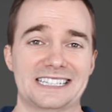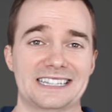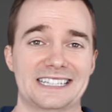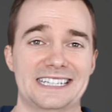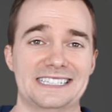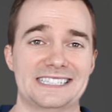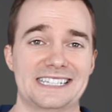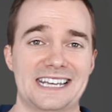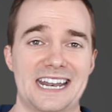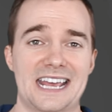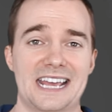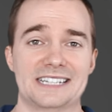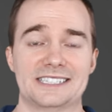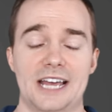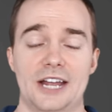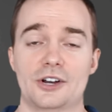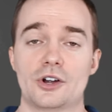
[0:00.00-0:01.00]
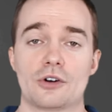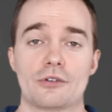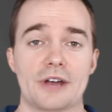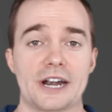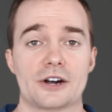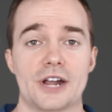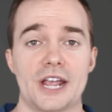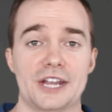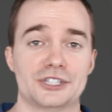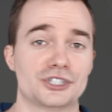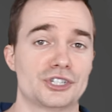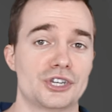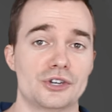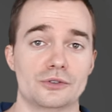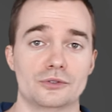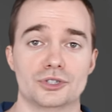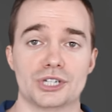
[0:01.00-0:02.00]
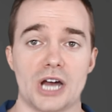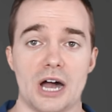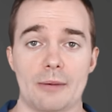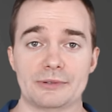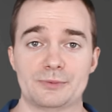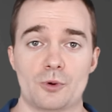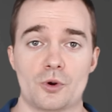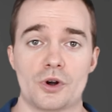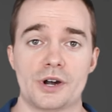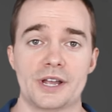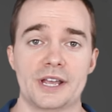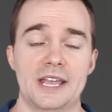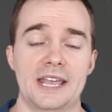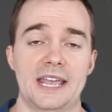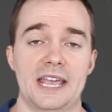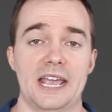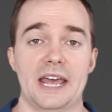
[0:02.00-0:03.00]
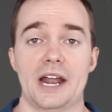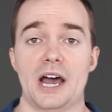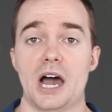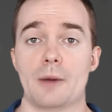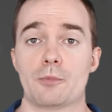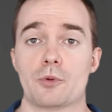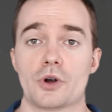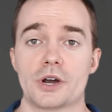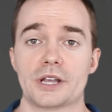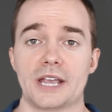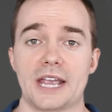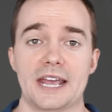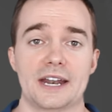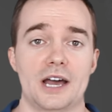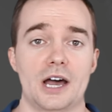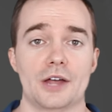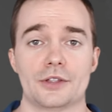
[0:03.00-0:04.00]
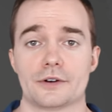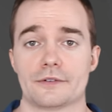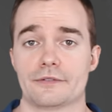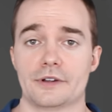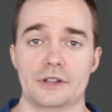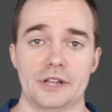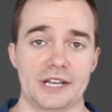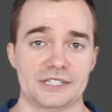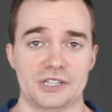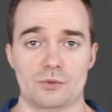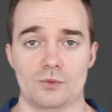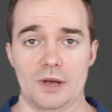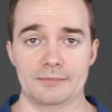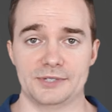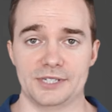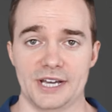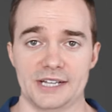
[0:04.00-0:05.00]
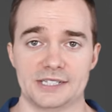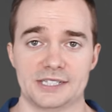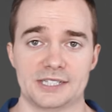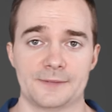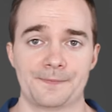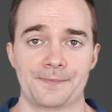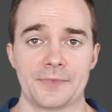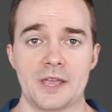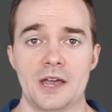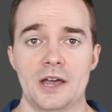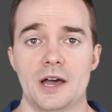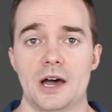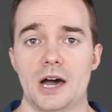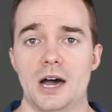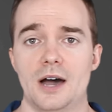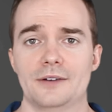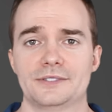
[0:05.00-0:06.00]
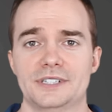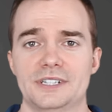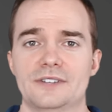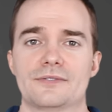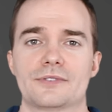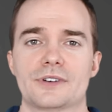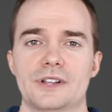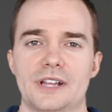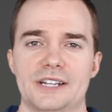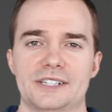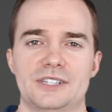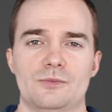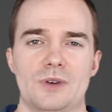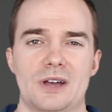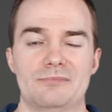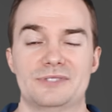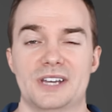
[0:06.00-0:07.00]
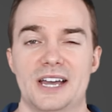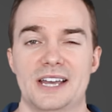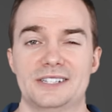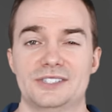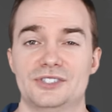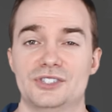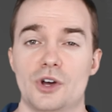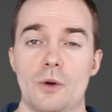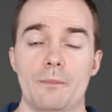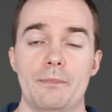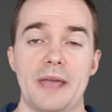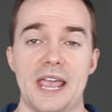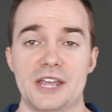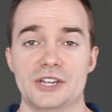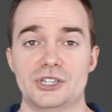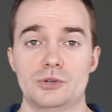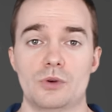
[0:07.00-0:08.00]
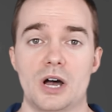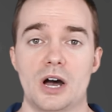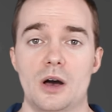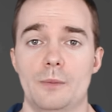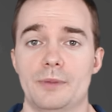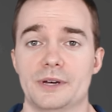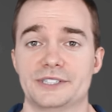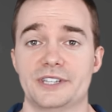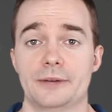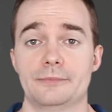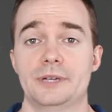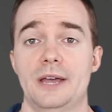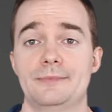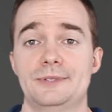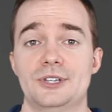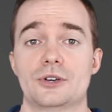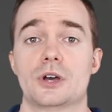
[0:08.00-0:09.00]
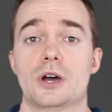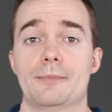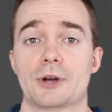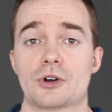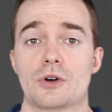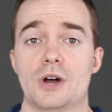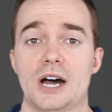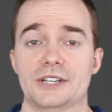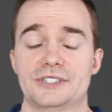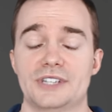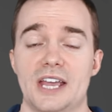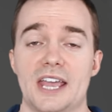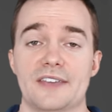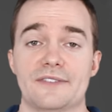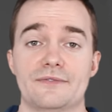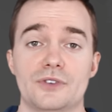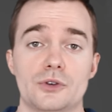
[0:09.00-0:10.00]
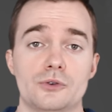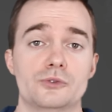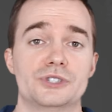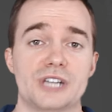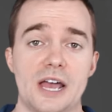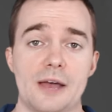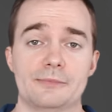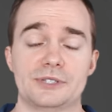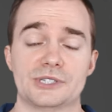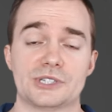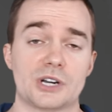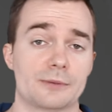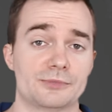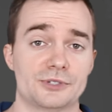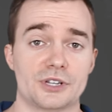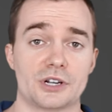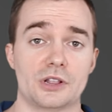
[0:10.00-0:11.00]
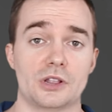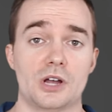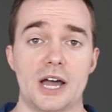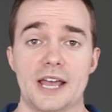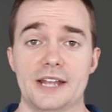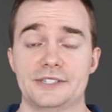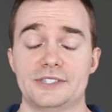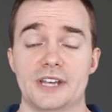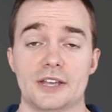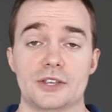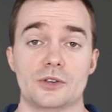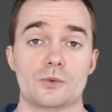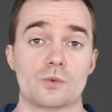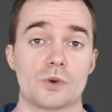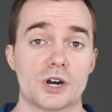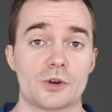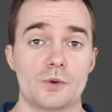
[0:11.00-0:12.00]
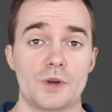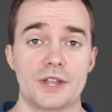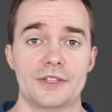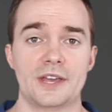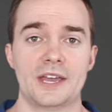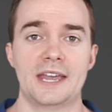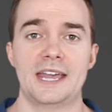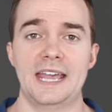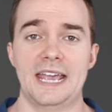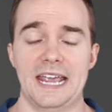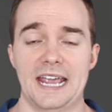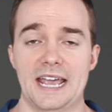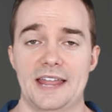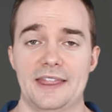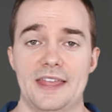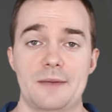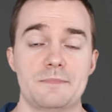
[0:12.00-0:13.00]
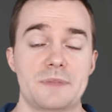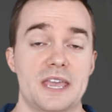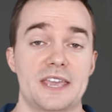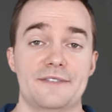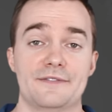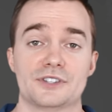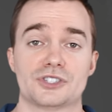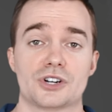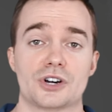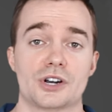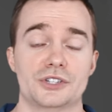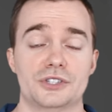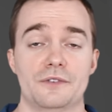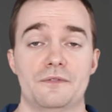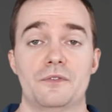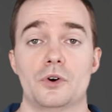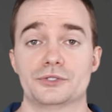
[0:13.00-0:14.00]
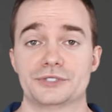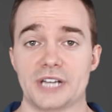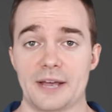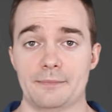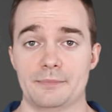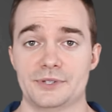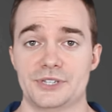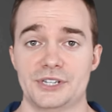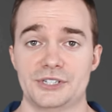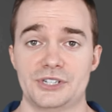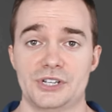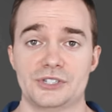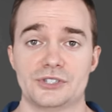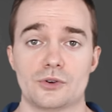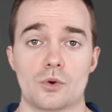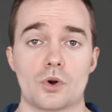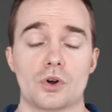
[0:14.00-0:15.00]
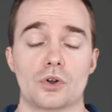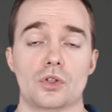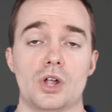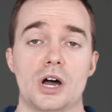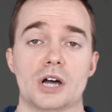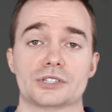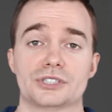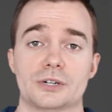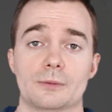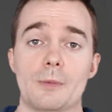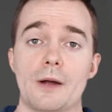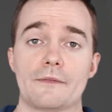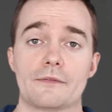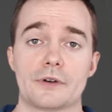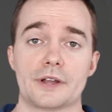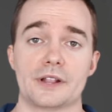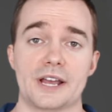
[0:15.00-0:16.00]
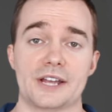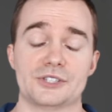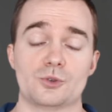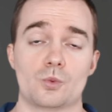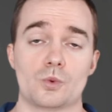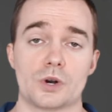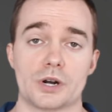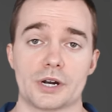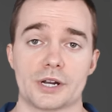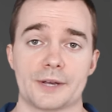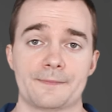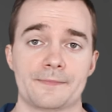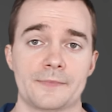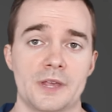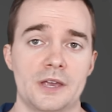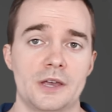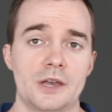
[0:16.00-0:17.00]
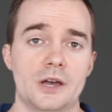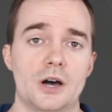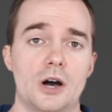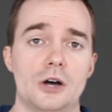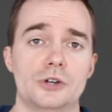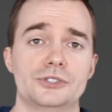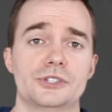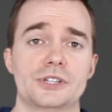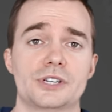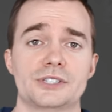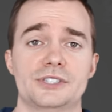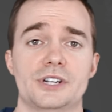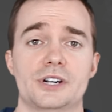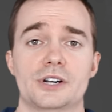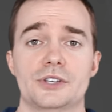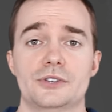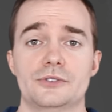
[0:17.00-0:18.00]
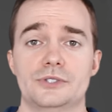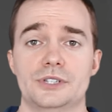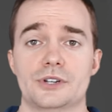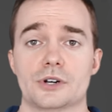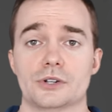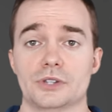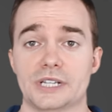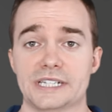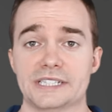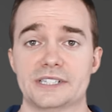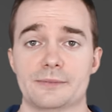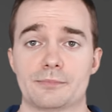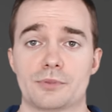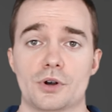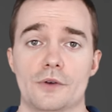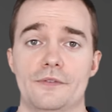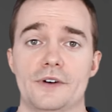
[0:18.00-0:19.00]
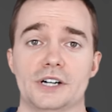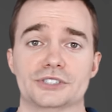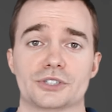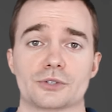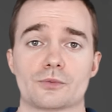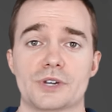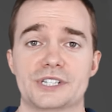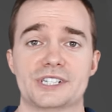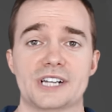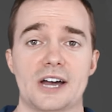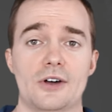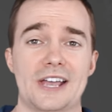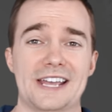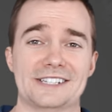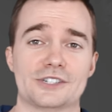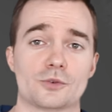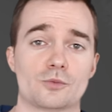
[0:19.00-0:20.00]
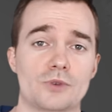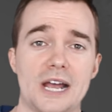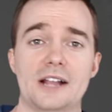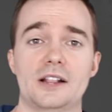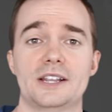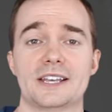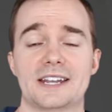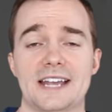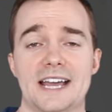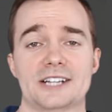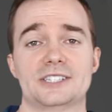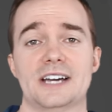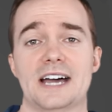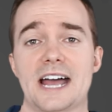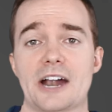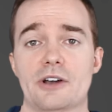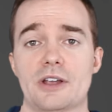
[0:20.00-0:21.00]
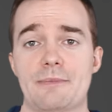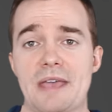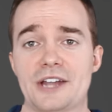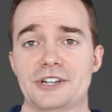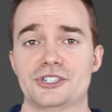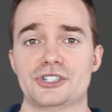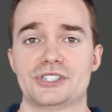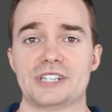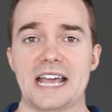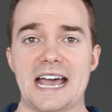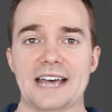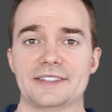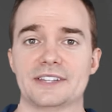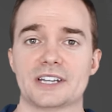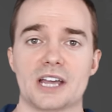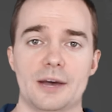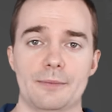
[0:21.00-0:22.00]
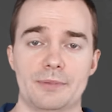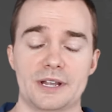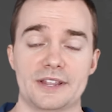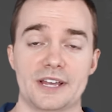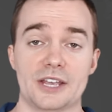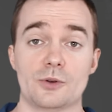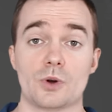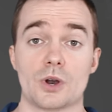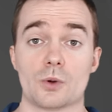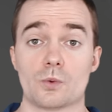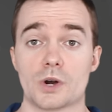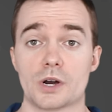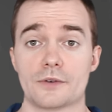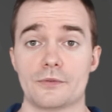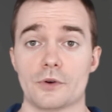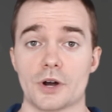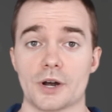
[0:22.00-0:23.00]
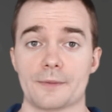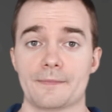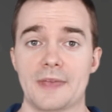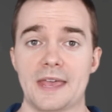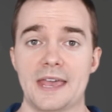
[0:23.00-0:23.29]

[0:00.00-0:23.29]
LinkedIn, Technical Writer HQ Jobs Board, and Upwork, and other freelancing websites. Often, freelancing websites don't pay too well, but sometimes you come across a few gems in terms of the clients that you work with, and that may even turn into full-time positions or long-term freelance work. Also consider using your LinkedIn profile to reach out and directly connect to hiring managers at the company that you want to work for.